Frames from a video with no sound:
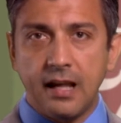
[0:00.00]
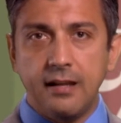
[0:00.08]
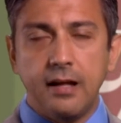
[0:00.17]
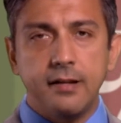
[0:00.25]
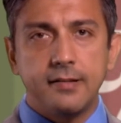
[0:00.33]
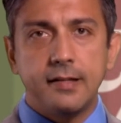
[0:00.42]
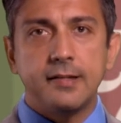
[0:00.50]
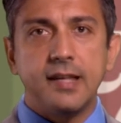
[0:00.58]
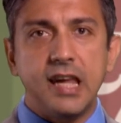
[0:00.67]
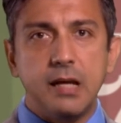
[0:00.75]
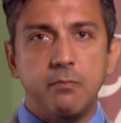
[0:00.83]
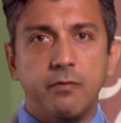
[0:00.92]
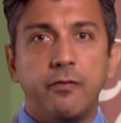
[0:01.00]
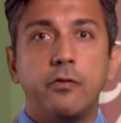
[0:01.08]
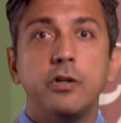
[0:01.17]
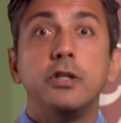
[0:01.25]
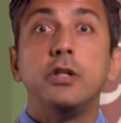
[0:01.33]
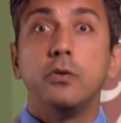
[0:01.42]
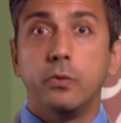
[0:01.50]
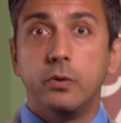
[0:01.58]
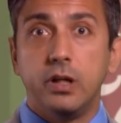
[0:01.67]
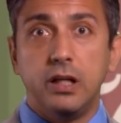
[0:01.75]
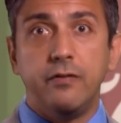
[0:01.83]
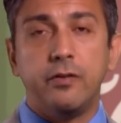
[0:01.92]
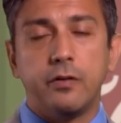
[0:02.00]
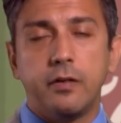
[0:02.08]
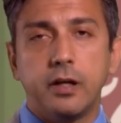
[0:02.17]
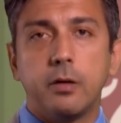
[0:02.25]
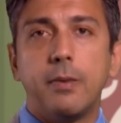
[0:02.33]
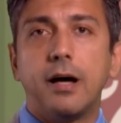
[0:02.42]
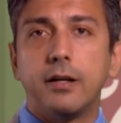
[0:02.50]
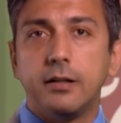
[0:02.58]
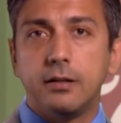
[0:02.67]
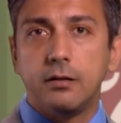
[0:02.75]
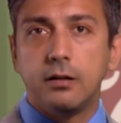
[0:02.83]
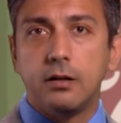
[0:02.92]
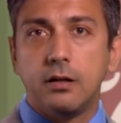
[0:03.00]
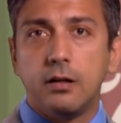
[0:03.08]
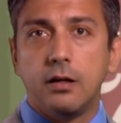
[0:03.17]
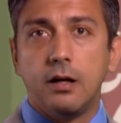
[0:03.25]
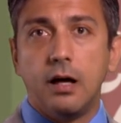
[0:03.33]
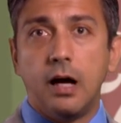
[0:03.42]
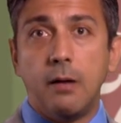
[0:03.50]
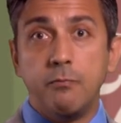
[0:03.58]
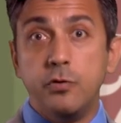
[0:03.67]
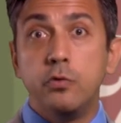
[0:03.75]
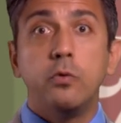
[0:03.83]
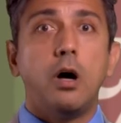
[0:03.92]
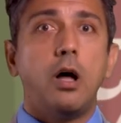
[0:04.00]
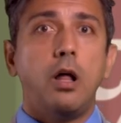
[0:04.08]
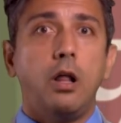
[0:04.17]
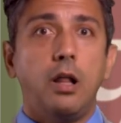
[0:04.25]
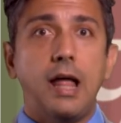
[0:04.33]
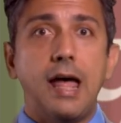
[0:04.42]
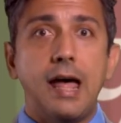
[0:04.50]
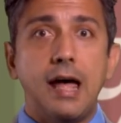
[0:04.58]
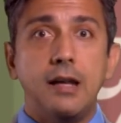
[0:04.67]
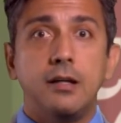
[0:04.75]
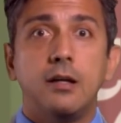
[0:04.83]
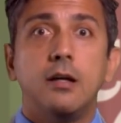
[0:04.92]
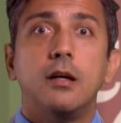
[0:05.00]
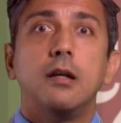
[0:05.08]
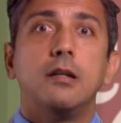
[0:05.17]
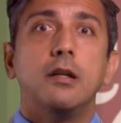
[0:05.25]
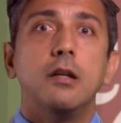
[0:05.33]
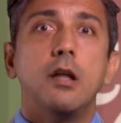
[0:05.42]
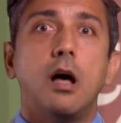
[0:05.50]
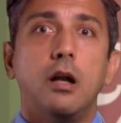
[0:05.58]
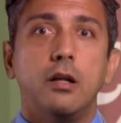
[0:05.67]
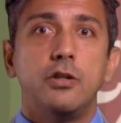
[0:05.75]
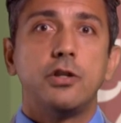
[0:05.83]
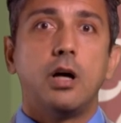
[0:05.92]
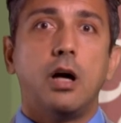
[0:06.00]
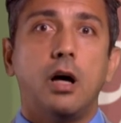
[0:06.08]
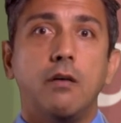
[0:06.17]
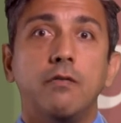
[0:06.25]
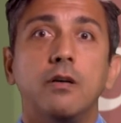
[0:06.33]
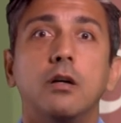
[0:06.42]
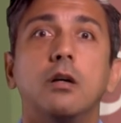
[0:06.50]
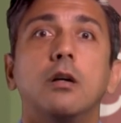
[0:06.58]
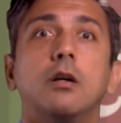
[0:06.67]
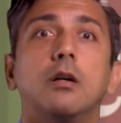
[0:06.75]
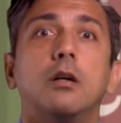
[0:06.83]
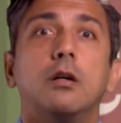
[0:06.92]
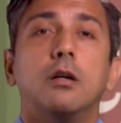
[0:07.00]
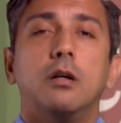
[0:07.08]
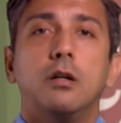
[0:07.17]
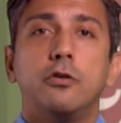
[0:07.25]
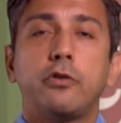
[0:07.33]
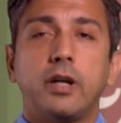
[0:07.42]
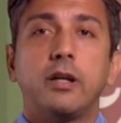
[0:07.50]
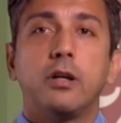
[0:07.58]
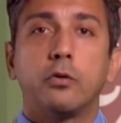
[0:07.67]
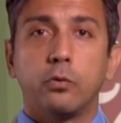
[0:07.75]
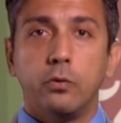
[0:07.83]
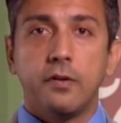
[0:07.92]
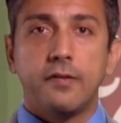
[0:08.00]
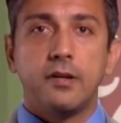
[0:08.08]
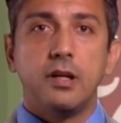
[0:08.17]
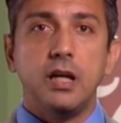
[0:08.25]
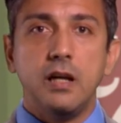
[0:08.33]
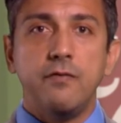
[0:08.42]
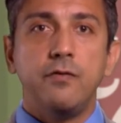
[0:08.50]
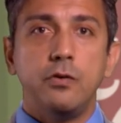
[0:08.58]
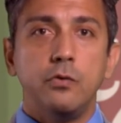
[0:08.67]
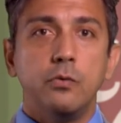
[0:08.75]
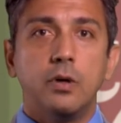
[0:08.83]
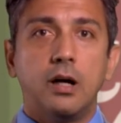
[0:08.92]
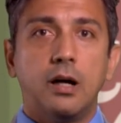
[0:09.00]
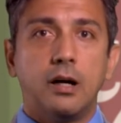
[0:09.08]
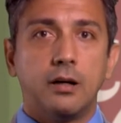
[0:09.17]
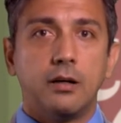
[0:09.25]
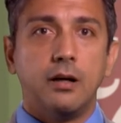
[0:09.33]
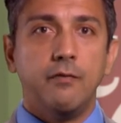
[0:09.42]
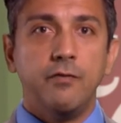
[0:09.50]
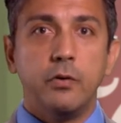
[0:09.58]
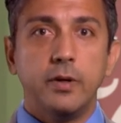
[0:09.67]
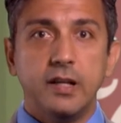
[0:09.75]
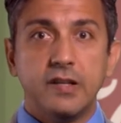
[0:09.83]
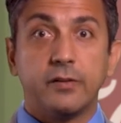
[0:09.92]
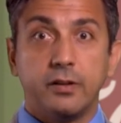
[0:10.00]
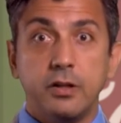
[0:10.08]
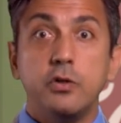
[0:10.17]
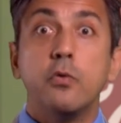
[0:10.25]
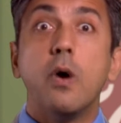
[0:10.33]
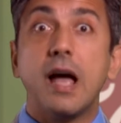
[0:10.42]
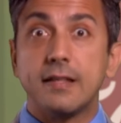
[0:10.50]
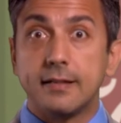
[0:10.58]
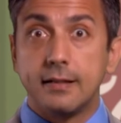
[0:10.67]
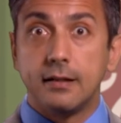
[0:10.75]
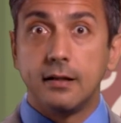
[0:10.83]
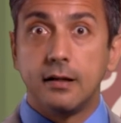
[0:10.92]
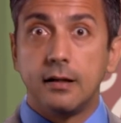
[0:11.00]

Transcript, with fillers: And that is the same for you, if you think about it. Uh, you all had the knowledge of drinking rules if you are viewing this from the US